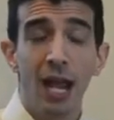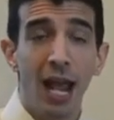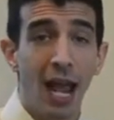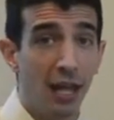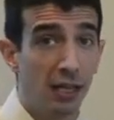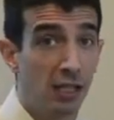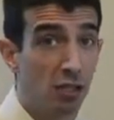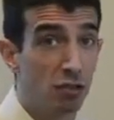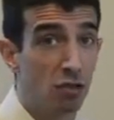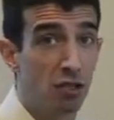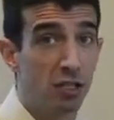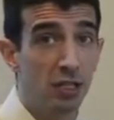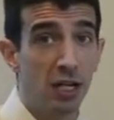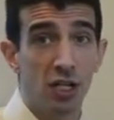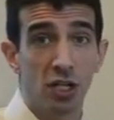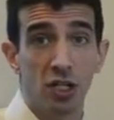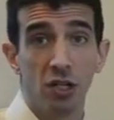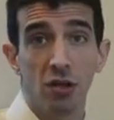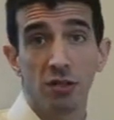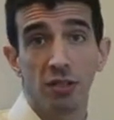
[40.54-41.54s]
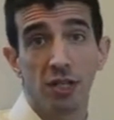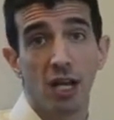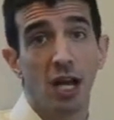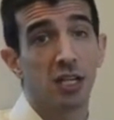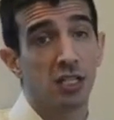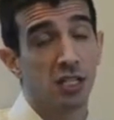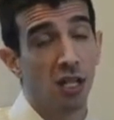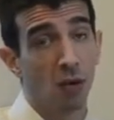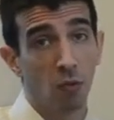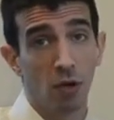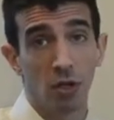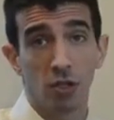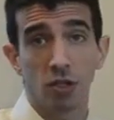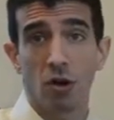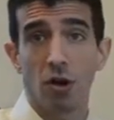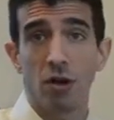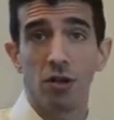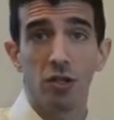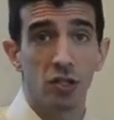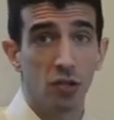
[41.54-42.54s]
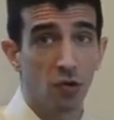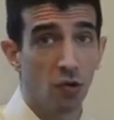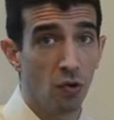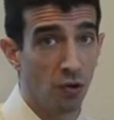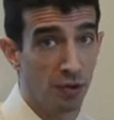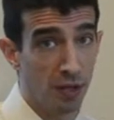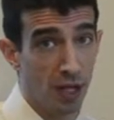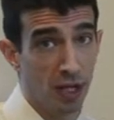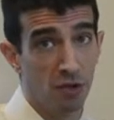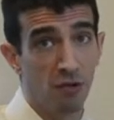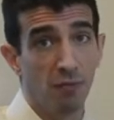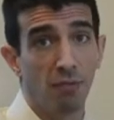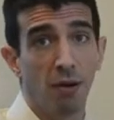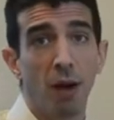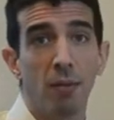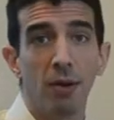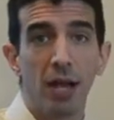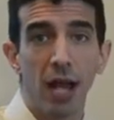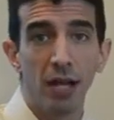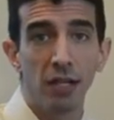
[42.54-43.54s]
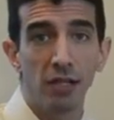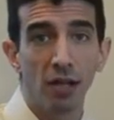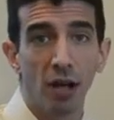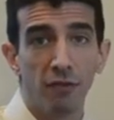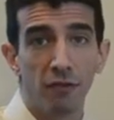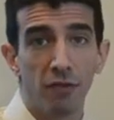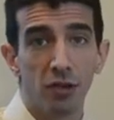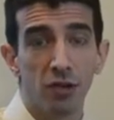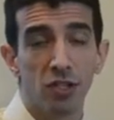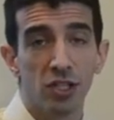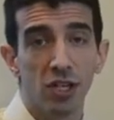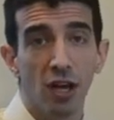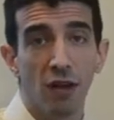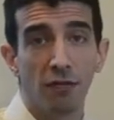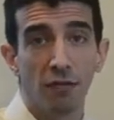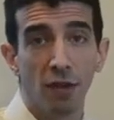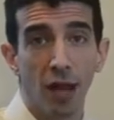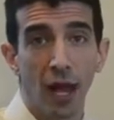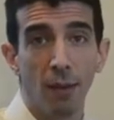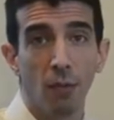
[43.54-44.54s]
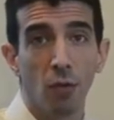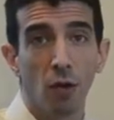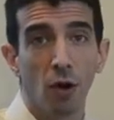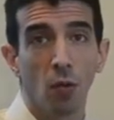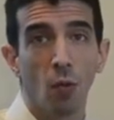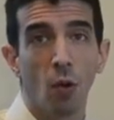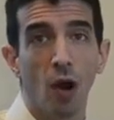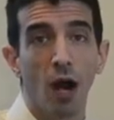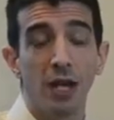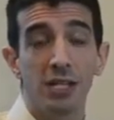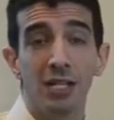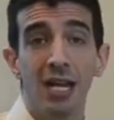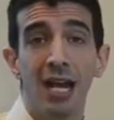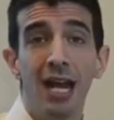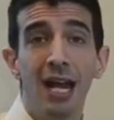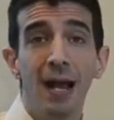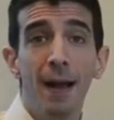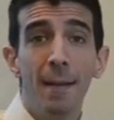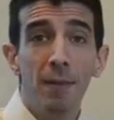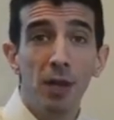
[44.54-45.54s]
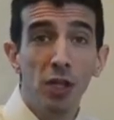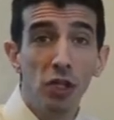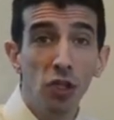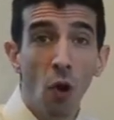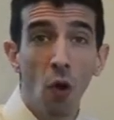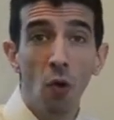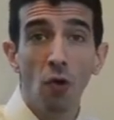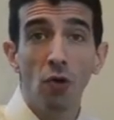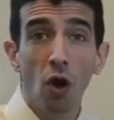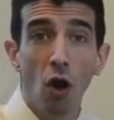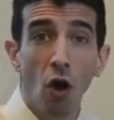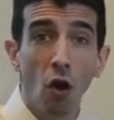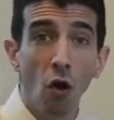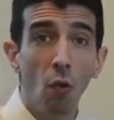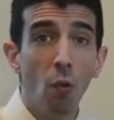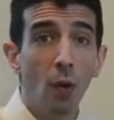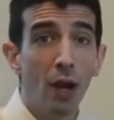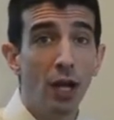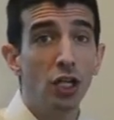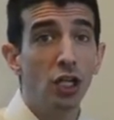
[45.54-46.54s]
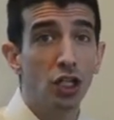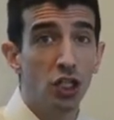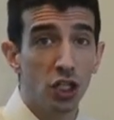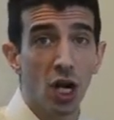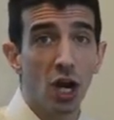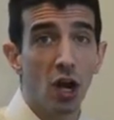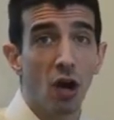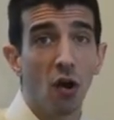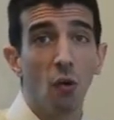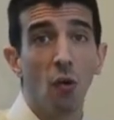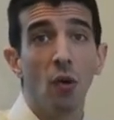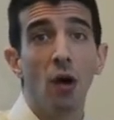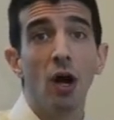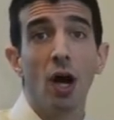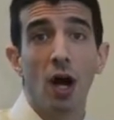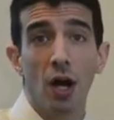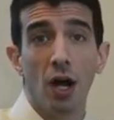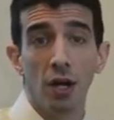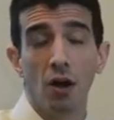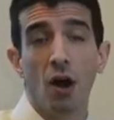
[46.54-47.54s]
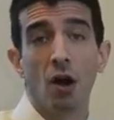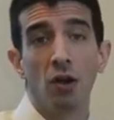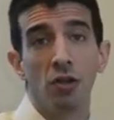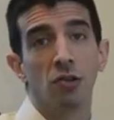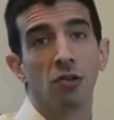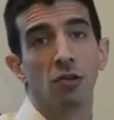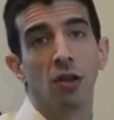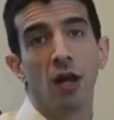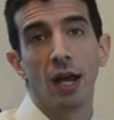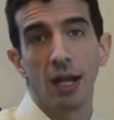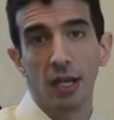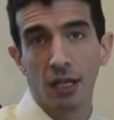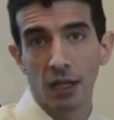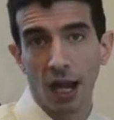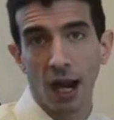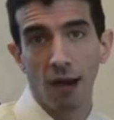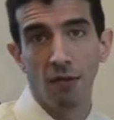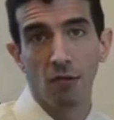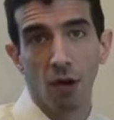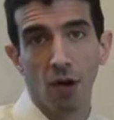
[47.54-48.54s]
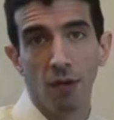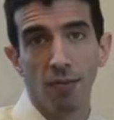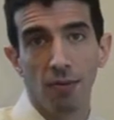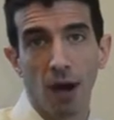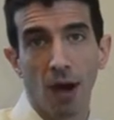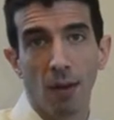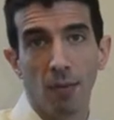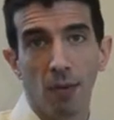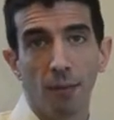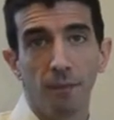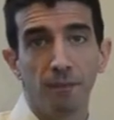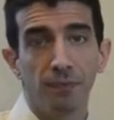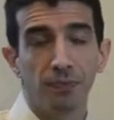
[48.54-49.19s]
And the traditional tests that we're taught in school and that you probably had done for yourself lab work wise don't always show an underlying thyroid problem.